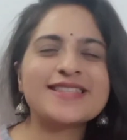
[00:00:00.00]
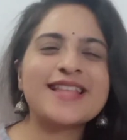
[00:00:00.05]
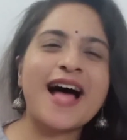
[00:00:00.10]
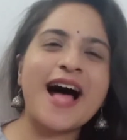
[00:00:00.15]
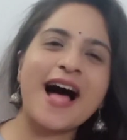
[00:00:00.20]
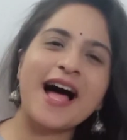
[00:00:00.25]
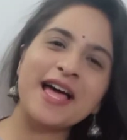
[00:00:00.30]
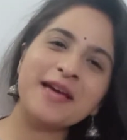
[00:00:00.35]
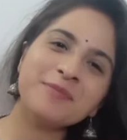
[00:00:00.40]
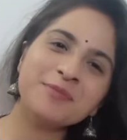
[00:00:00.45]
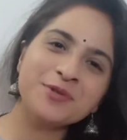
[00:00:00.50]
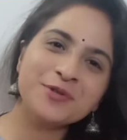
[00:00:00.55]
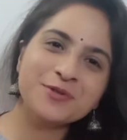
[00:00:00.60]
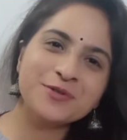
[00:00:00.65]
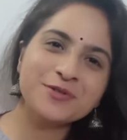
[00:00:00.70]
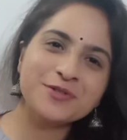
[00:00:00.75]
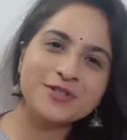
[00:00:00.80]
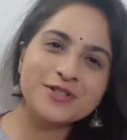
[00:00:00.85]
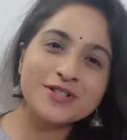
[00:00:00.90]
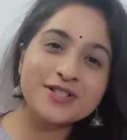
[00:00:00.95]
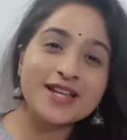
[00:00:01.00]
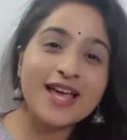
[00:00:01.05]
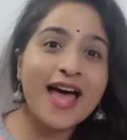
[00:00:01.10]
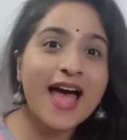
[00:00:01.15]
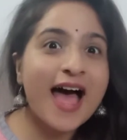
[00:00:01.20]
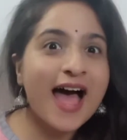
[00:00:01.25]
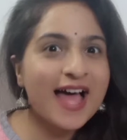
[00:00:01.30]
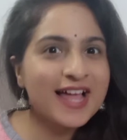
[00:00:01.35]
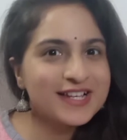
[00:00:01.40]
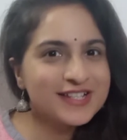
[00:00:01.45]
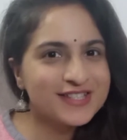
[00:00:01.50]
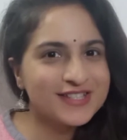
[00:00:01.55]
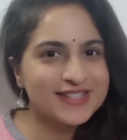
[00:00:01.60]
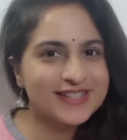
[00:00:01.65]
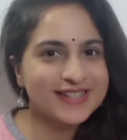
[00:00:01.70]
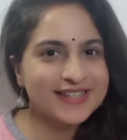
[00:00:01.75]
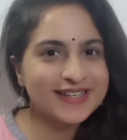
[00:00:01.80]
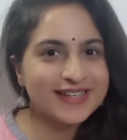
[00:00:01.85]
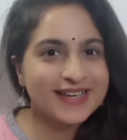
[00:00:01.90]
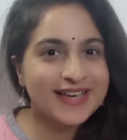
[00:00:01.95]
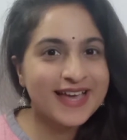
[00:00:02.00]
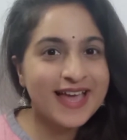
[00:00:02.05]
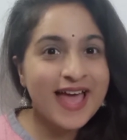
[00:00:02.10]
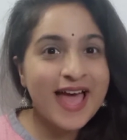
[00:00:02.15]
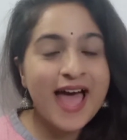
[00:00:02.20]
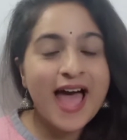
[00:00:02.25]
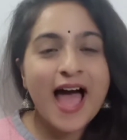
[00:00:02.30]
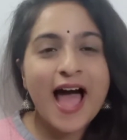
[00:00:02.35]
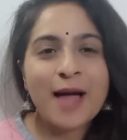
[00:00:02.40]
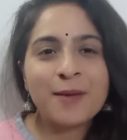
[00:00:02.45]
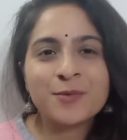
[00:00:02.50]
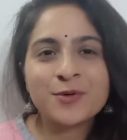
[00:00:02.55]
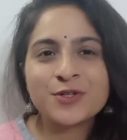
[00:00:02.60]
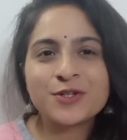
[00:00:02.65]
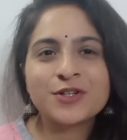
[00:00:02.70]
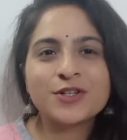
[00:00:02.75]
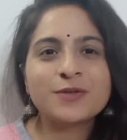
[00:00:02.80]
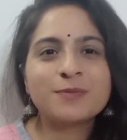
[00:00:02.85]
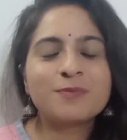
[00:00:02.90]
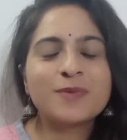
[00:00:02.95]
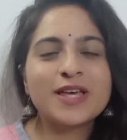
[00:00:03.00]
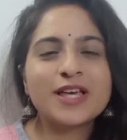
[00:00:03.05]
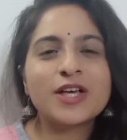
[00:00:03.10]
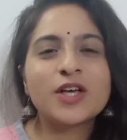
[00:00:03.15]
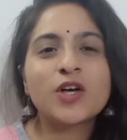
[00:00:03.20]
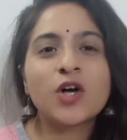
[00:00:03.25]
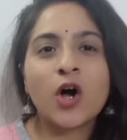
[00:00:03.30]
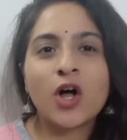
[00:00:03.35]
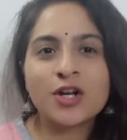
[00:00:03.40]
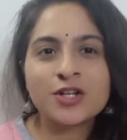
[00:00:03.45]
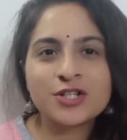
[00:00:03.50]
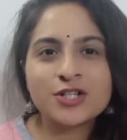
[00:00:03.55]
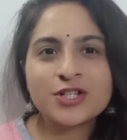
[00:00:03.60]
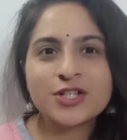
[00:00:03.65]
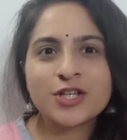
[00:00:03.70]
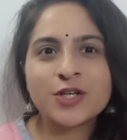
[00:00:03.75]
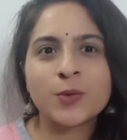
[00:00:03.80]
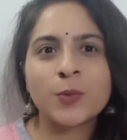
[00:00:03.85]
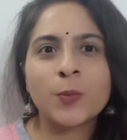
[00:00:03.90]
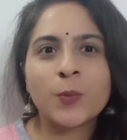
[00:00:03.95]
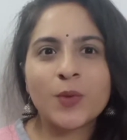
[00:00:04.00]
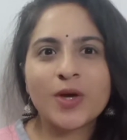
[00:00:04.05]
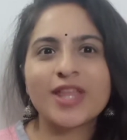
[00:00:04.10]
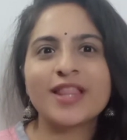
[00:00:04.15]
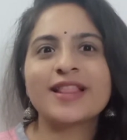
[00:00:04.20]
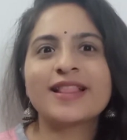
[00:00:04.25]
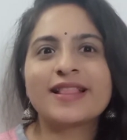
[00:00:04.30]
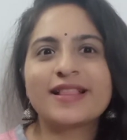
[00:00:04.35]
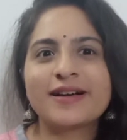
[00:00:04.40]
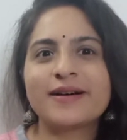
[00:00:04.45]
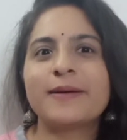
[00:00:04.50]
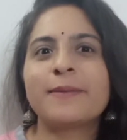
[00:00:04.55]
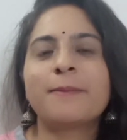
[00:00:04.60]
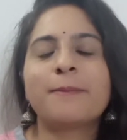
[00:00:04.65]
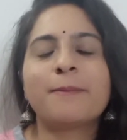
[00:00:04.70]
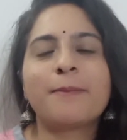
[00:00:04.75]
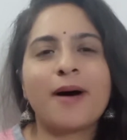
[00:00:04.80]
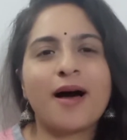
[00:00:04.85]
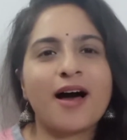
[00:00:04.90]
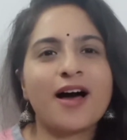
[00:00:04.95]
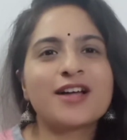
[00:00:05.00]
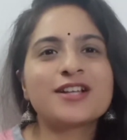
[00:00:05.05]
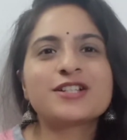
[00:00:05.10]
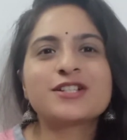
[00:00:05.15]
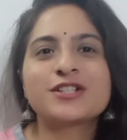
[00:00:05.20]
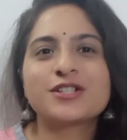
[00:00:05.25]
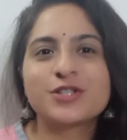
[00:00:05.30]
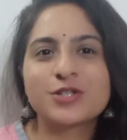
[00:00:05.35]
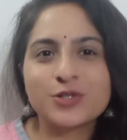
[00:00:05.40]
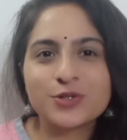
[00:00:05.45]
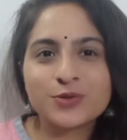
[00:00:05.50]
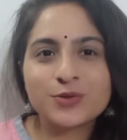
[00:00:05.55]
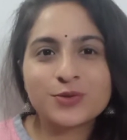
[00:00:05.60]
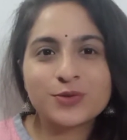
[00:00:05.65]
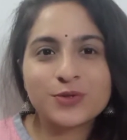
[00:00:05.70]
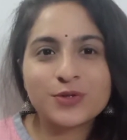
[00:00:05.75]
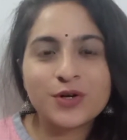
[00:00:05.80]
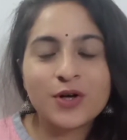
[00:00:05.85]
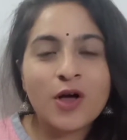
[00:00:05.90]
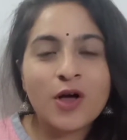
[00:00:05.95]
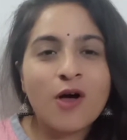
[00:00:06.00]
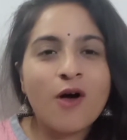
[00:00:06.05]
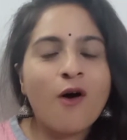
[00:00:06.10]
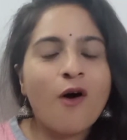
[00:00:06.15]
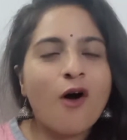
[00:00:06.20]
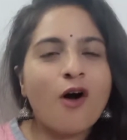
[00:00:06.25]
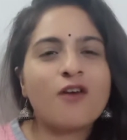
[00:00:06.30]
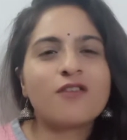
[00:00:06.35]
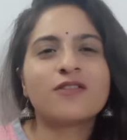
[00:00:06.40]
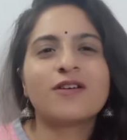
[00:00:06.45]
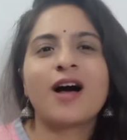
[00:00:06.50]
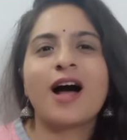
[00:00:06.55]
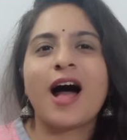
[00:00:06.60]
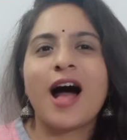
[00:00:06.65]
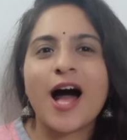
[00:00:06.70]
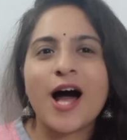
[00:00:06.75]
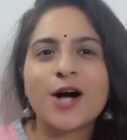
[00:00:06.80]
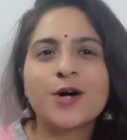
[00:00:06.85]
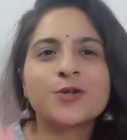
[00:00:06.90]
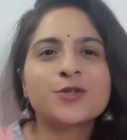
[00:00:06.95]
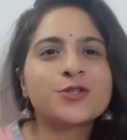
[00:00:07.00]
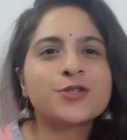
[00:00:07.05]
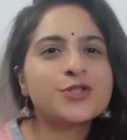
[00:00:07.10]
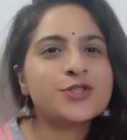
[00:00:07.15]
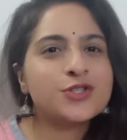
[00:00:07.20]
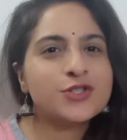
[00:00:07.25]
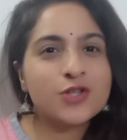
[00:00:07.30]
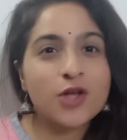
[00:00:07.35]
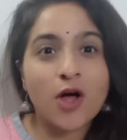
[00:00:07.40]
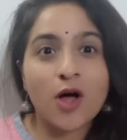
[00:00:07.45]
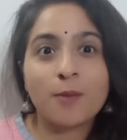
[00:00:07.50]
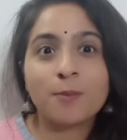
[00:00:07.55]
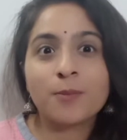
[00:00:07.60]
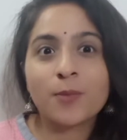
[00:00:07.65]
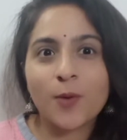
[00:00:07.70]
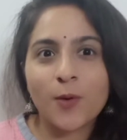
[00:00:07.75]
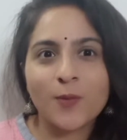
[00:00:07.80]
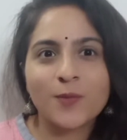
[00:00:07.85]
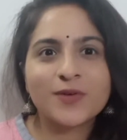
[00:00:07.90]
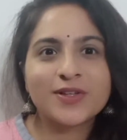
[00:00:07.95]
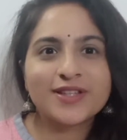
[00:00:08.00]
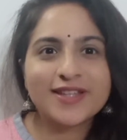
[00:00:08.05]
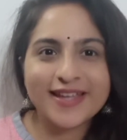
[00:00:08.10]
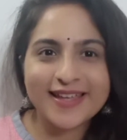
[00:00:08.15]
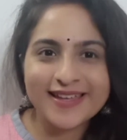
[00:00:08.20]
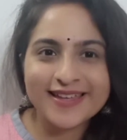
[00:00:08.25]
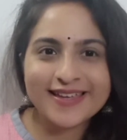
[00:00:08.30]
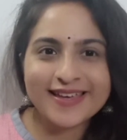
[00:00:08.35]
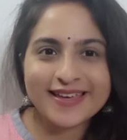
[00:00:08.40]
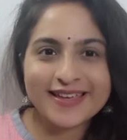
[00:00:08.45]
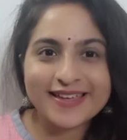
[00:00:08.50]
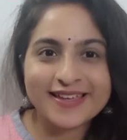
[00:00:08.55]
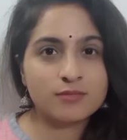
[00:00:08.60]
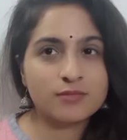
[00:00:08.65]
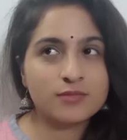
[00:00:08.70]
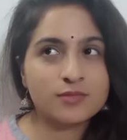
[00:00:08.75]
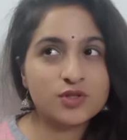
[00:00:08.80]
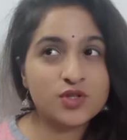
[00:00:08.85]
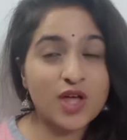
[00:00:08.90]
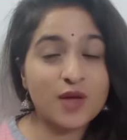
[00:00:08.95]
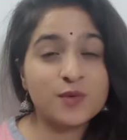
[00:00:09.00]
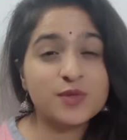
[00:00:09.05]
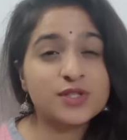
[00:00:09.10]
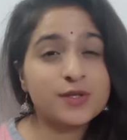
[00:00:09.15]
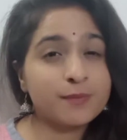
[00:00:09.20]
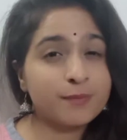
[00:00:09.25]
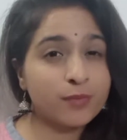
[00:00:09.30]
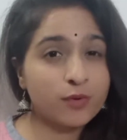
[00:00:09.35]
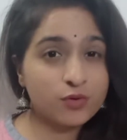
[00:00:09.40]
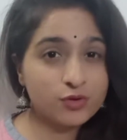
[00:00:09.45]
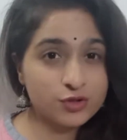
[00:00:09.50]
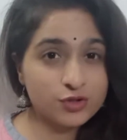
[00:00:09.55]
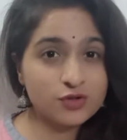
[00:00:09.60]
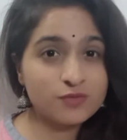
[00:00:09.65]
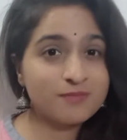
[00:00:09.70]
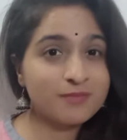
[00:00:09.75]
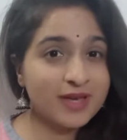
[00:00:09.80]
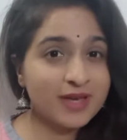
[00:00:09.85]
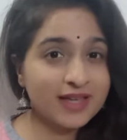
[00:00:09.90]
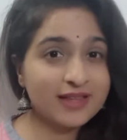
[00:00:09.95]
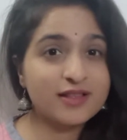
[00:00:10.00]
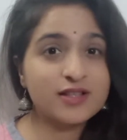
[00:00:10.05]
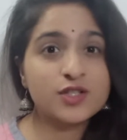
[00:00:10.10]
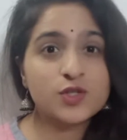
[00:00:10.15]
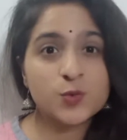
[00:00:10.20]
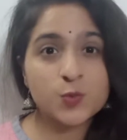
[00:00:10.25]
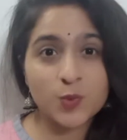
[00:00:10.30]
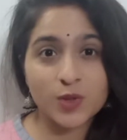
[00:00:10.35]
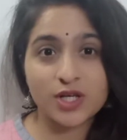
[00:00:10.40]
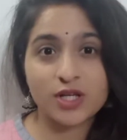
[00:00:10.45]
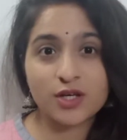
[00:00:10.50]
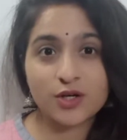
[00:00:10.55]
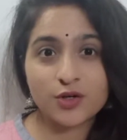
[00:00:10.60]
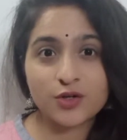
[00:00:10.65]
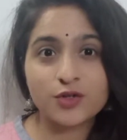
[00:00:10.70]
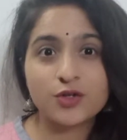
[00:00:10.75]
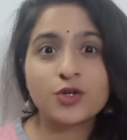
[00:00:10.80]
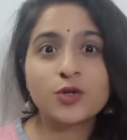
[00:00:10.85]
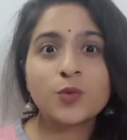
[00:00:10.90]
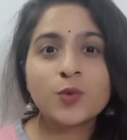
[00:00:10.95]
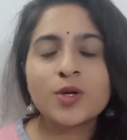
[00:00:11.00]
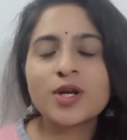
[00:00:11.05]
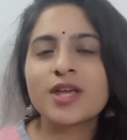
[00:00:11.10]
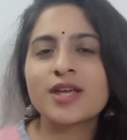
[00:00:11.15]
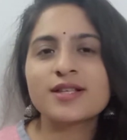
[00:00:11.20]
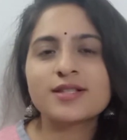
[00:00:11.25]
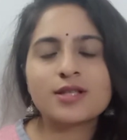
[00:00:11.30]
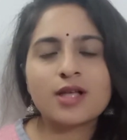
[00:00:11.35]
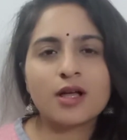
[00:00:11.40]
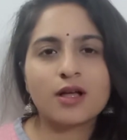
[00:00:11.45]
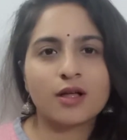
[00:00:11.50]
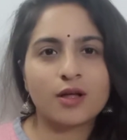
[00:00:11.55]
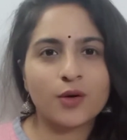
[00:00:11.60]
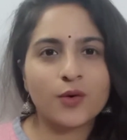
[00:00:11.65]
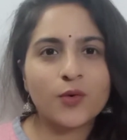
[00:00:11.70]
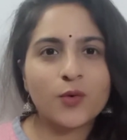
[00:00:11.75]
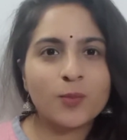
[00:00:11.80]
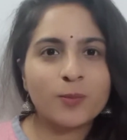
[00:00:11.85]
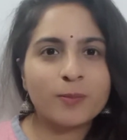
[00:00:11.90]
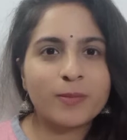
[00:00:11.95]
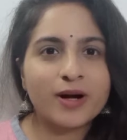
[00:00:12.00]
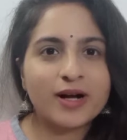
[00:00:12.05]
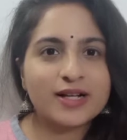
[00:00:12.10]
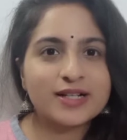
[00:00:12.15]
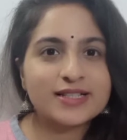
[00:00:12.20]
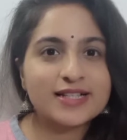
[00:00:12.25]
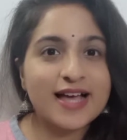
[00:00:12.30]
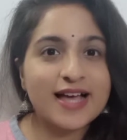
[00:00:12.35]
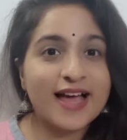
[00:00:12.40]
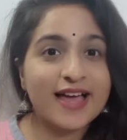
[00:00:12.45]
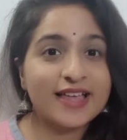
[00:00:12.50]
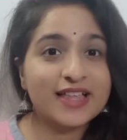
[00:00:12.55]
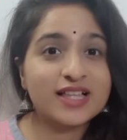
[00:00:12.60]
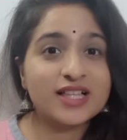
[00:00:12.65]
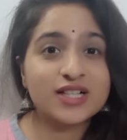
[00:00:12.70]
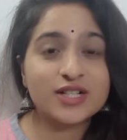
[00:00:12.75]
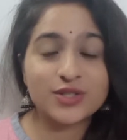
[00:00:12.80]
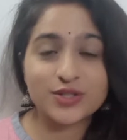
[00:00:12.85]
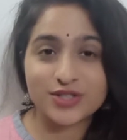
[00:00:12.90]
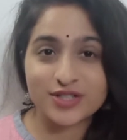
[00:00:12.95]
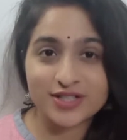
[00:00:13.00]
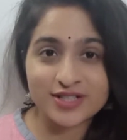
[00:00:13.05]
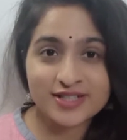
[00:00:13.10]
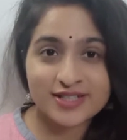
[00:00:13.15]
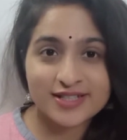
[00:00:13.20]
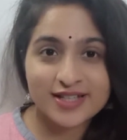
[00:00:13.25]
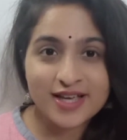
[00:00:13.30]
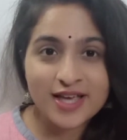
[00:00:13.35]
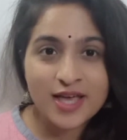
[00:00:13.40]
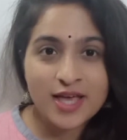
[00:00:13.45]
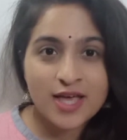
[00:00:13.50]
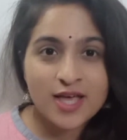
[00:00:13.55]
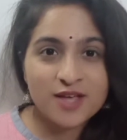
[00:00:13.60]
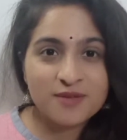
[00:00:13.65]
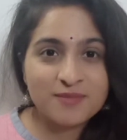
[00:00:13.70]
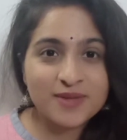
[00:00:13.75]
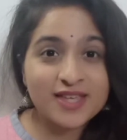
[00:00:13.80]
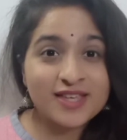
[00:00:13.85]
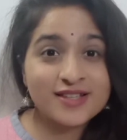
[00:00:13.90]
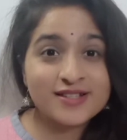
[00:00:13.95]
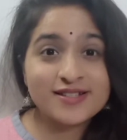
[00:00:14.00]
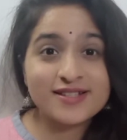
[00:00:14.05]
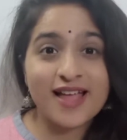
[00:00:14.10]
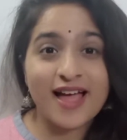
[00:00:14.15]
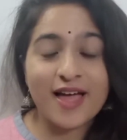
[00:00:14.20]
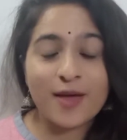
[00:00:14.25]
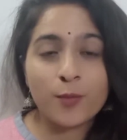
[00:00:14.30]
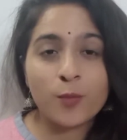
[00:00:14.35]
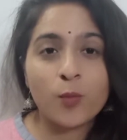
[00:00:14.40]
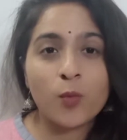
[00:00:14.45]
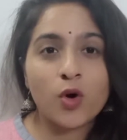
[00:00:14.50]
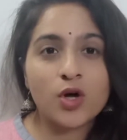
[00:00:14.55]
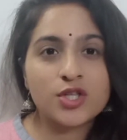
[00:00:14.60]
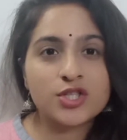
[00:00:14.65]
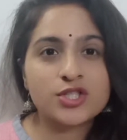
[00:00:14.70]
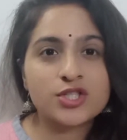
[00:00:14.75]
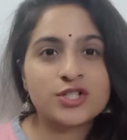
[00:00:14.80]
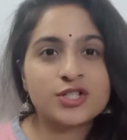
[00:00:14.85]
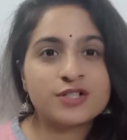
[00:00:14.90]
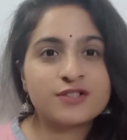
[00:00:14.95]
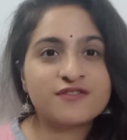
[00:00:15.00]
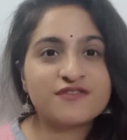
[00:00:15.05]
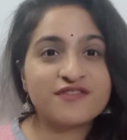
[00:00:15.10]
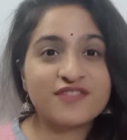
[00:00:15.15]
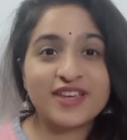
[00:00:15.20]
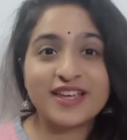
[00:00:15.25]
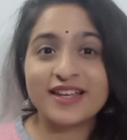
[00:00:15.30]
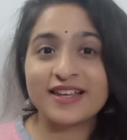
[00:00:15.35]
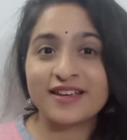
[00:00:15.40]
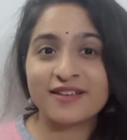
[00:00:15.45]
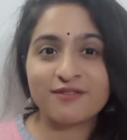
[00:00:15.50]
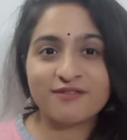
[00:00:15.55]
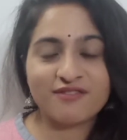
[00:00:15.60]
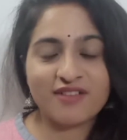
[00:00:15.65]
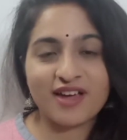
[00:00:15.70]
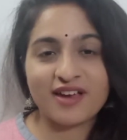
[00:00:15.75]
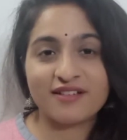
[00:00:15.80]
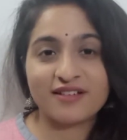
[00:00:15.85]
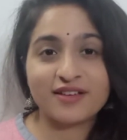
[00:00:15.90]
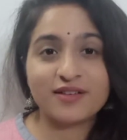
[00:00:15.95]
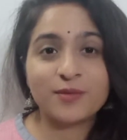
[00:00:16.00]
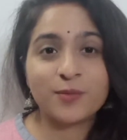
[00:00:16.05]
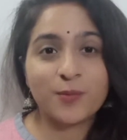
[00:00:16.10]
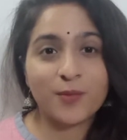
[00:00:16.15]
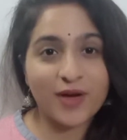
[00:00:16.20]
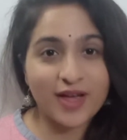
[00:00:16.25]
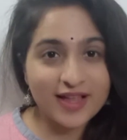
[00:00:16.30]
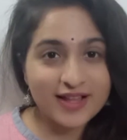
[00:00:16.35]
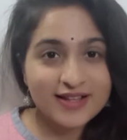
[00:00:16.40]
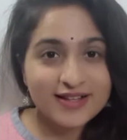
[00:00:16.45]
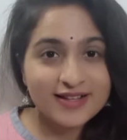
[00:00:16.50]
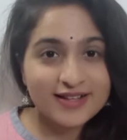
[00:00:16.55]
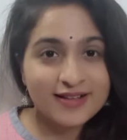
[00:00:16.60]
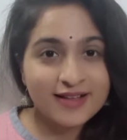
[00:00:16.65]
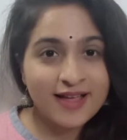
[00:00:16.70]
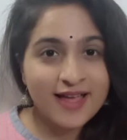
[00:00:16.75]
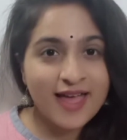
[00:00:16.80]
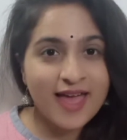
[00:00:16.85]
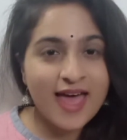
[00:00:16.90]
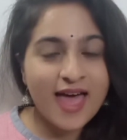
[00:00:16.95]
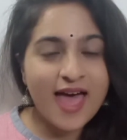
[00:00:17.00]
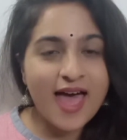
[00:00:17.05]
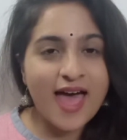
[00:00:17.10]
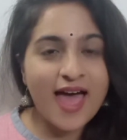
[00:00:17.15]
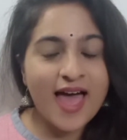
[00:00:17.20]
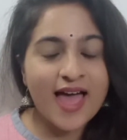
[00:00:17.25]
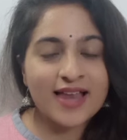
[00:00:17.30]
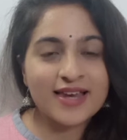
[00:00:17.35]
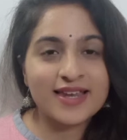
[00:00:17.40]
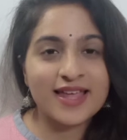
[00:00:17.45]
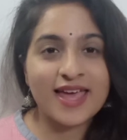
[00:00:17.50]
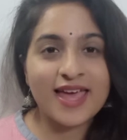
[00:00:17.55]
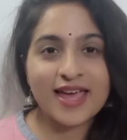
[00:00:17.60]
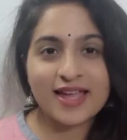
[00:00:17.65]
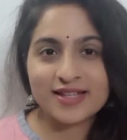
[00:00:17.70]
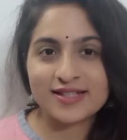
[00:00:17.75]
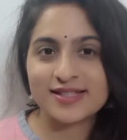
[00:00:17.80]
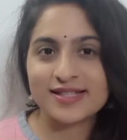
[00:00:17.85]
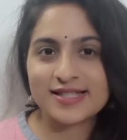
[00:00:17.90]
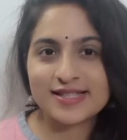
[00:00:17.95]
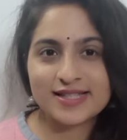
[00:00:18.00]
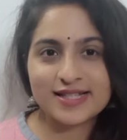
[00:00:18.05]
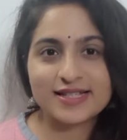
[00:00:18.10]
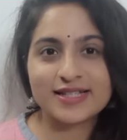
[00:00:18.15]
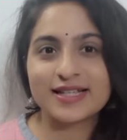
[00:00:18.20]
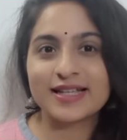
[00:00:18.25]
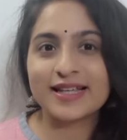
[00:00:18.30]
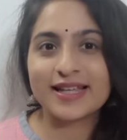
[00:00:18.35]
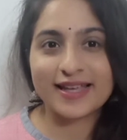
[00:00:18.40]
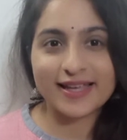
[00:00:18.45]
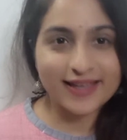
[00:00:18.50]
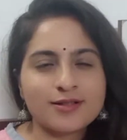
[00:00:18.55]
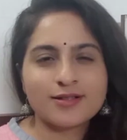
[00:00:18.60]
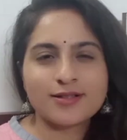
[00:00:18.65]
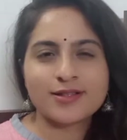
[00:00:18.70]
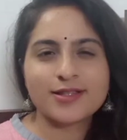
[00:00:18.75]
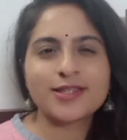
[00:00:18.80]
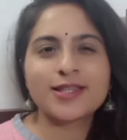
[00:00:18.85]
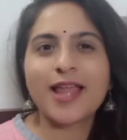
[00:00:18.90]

I'm Noor and today I'm gonna be continuing with the part 2 of how to stop overthinking. So I was supposed to make this video 2 days ago, but I couldn't because I wasn't feeling very well and hence the delay.